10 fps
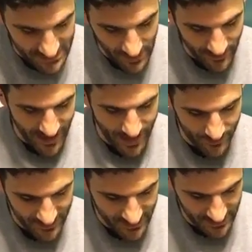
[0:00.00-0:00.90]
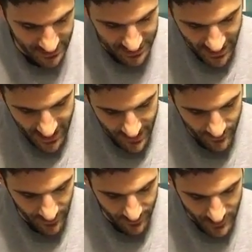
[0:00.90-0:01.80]
talking about empathy,
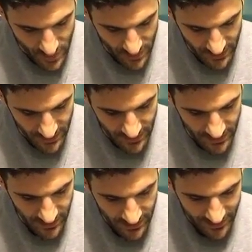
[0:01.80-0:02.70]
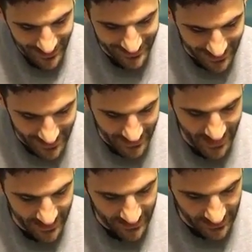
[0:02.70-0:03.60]
shame, community, and kind of
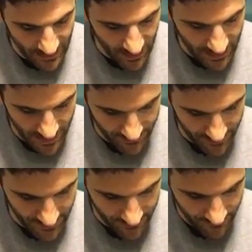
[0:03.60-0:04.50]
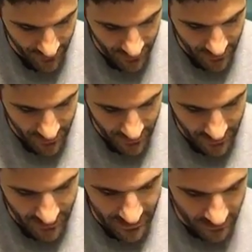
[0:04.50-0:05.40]
getting it all out there.
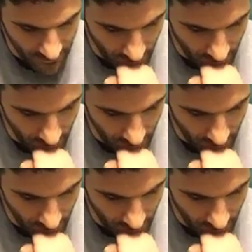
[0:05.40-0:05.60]
And